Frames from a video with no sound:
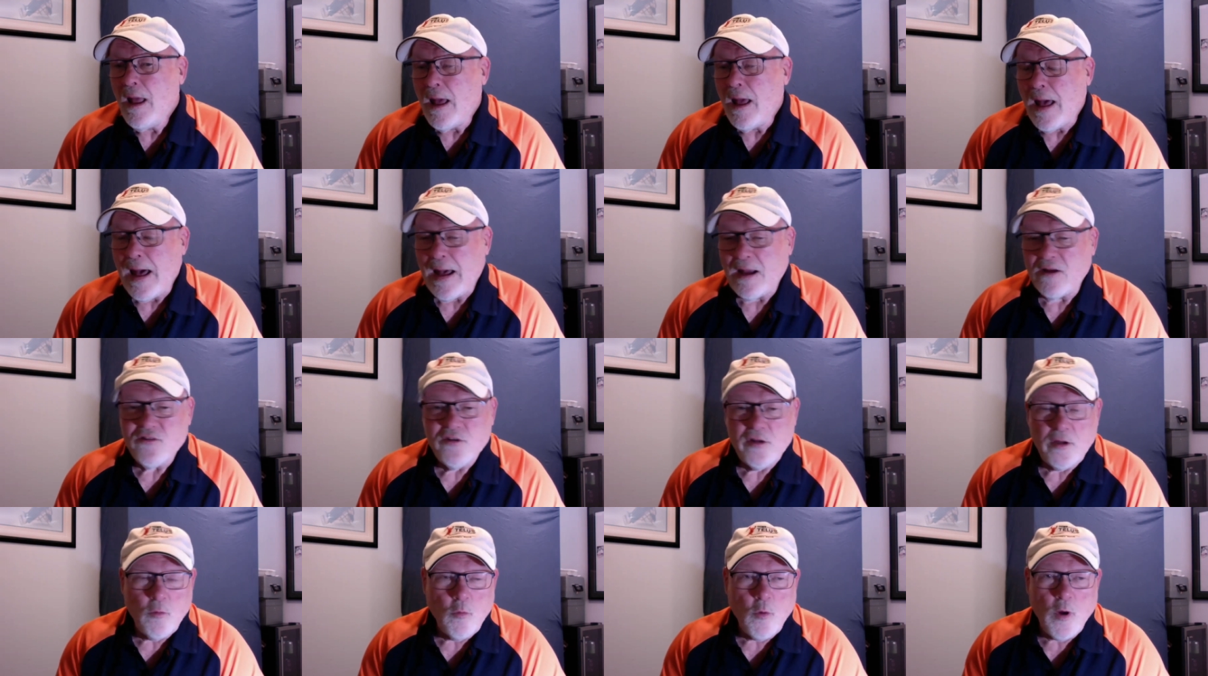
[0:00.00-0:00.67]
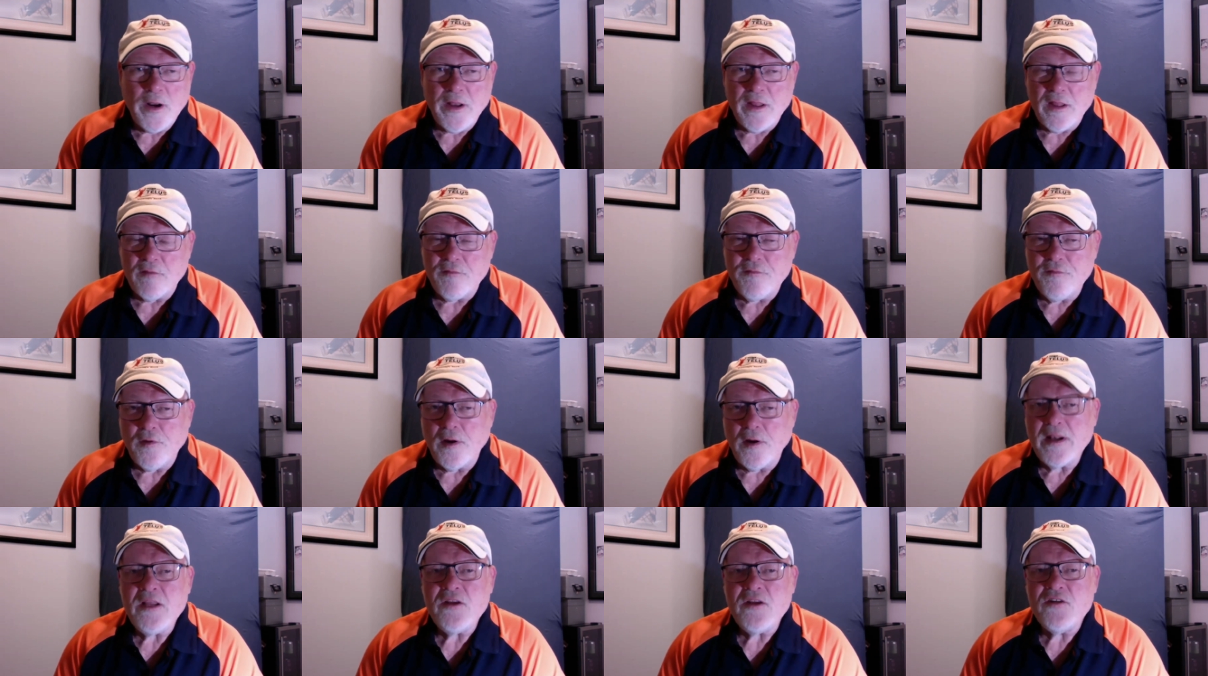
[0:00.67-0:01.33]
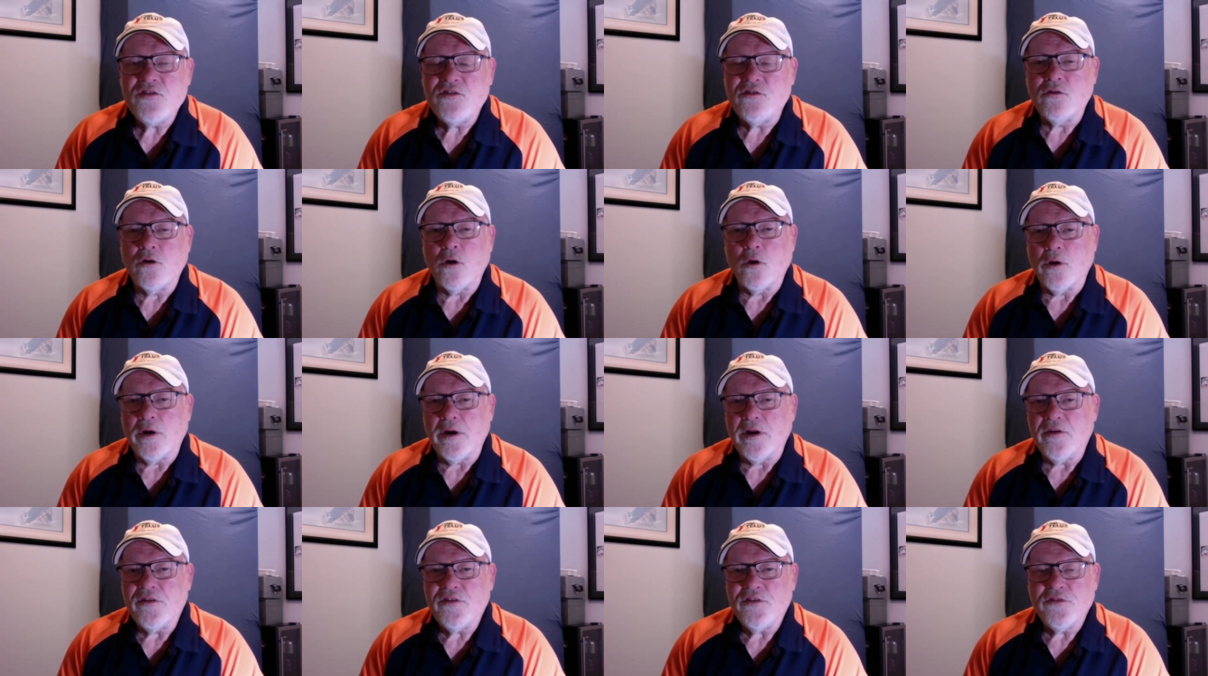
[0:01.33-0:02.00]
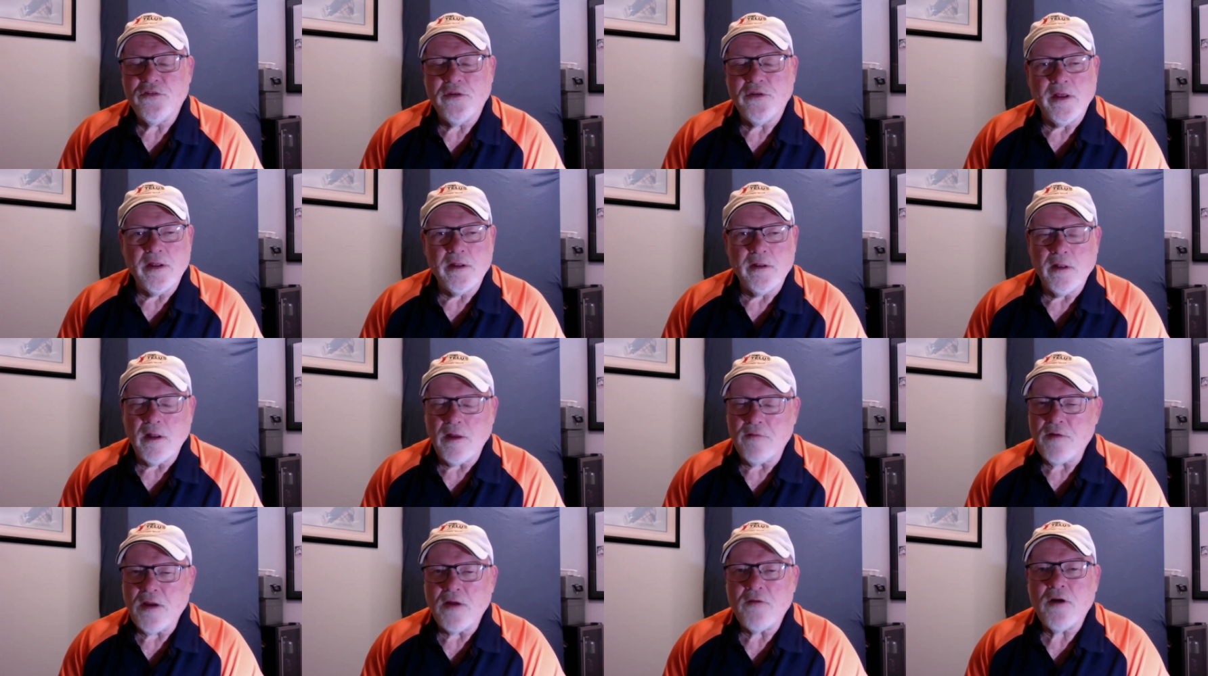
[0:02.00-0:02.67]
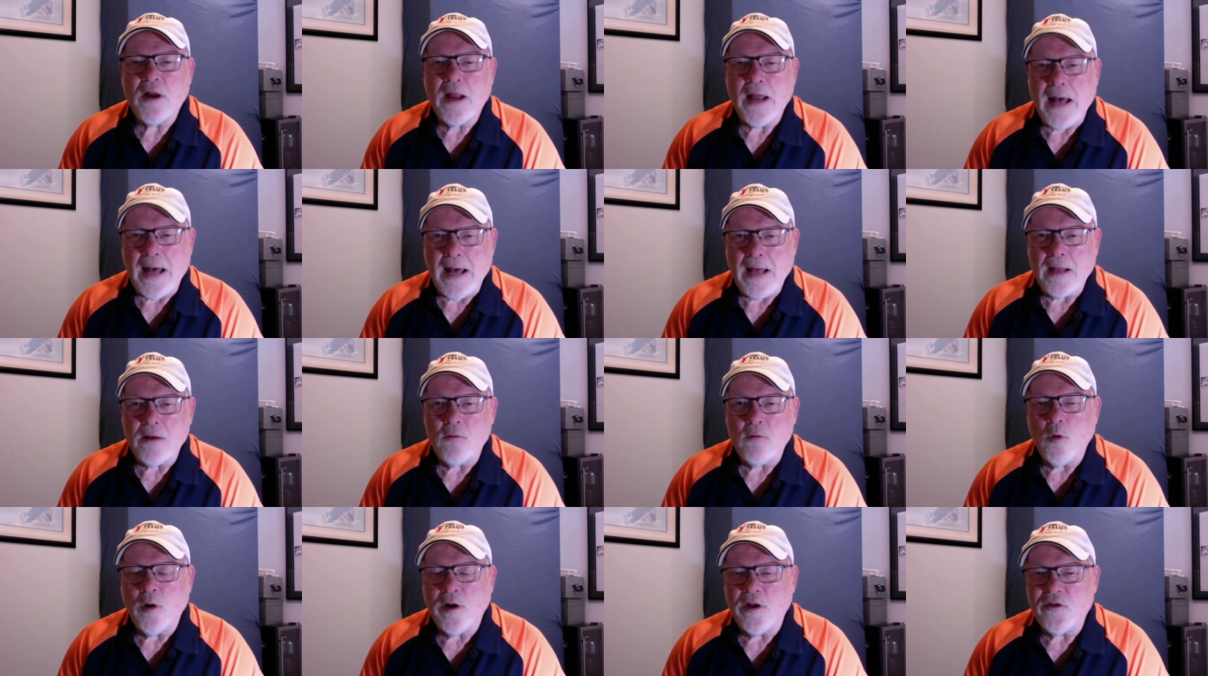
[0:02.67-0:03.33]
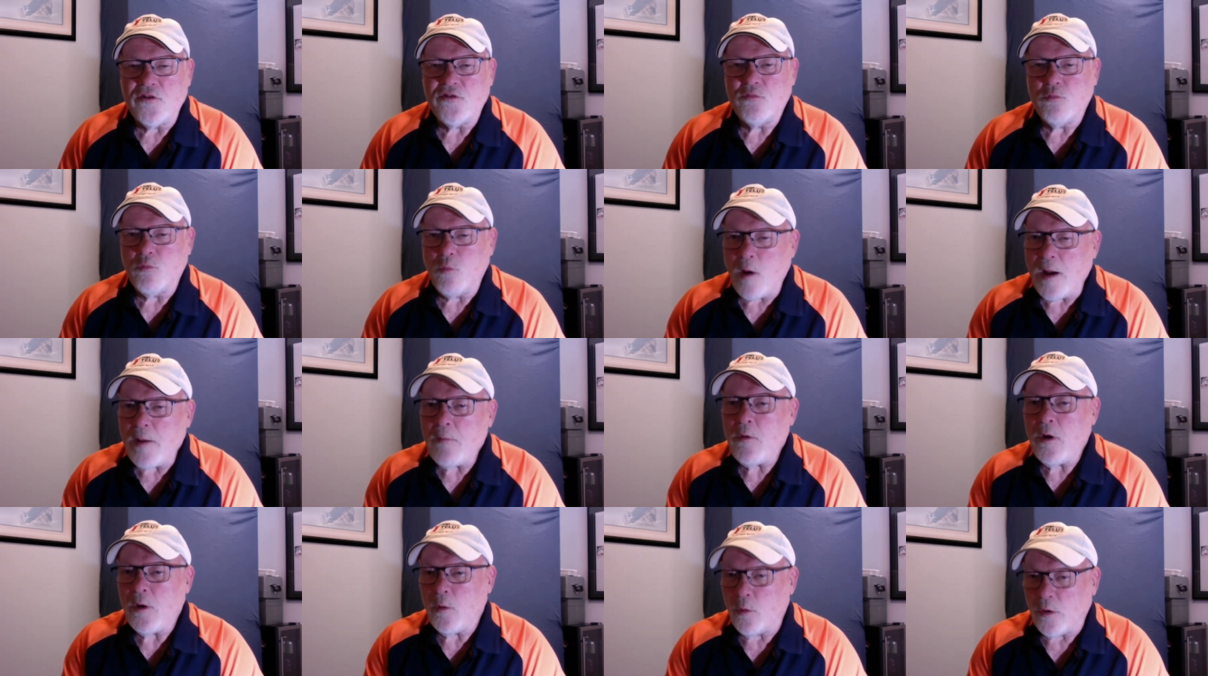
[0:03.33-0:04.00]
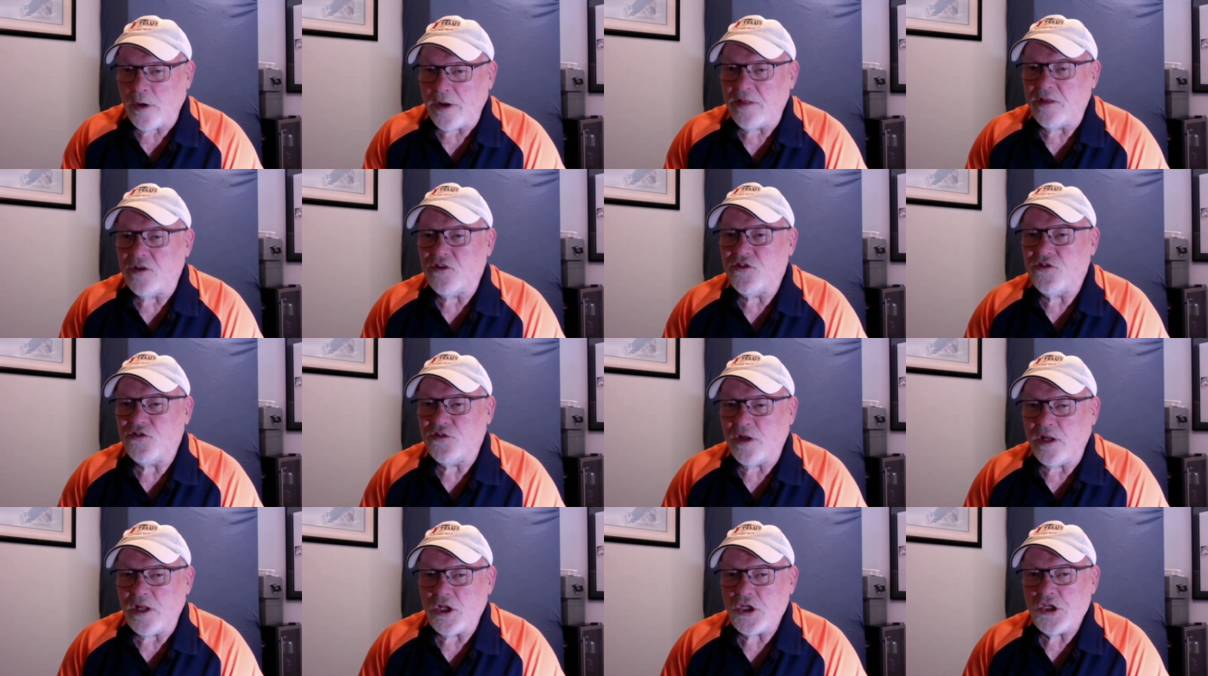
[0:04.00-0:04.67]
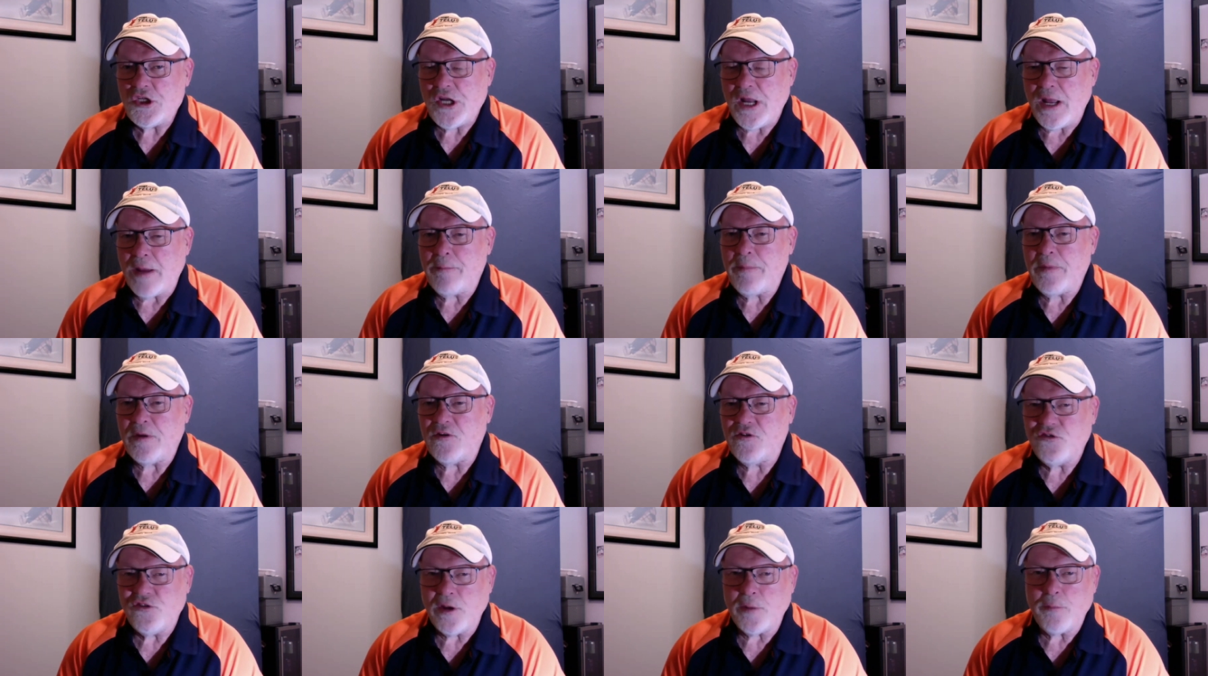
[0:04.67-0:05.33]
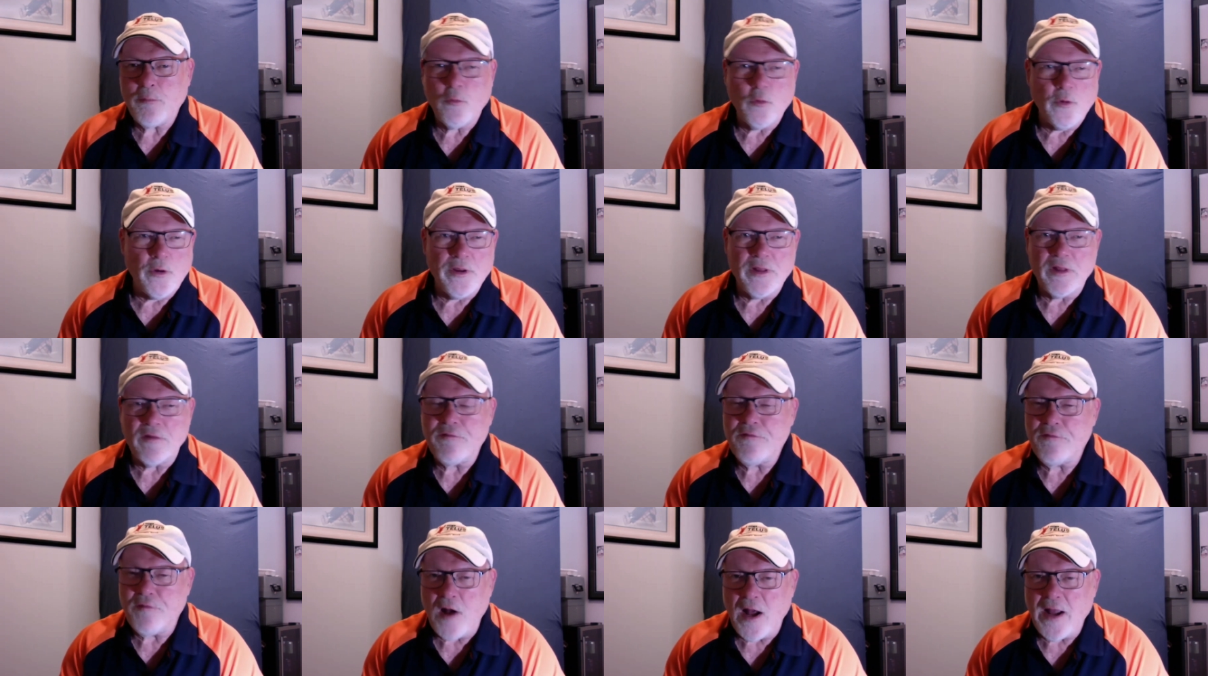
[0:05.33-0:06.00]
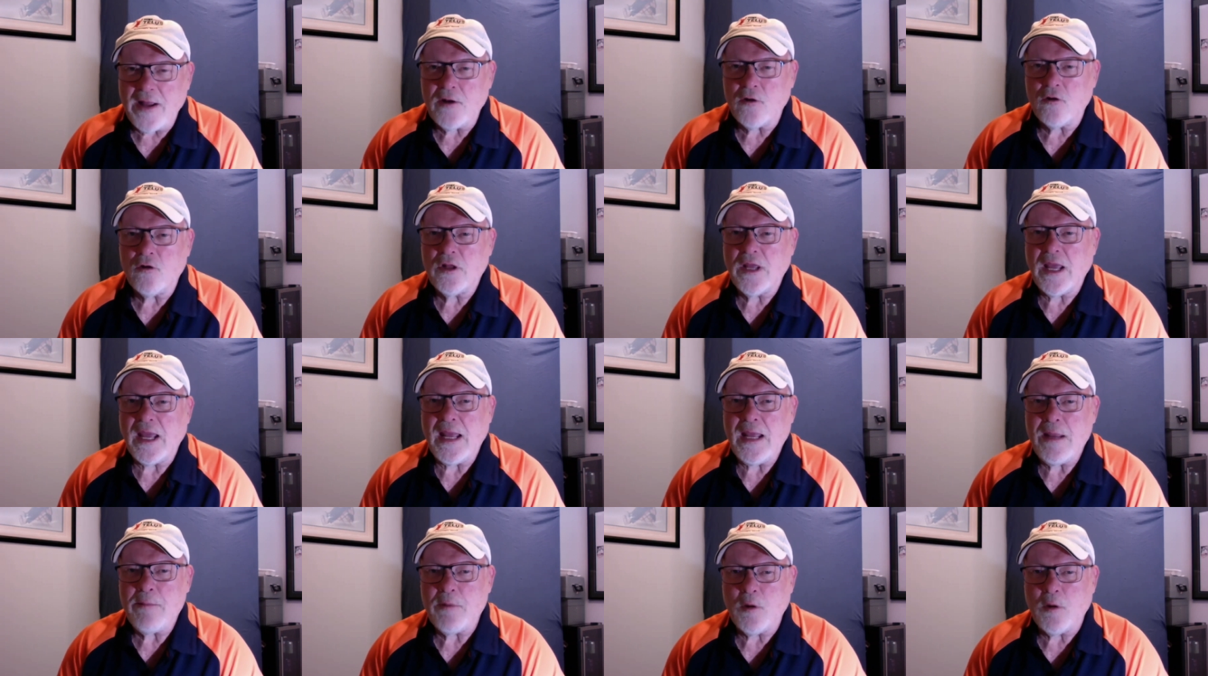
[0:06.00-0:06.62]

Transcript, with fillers: Actually, one of the funny stories that I've ever had was when we were in the city championship, we were in the final game.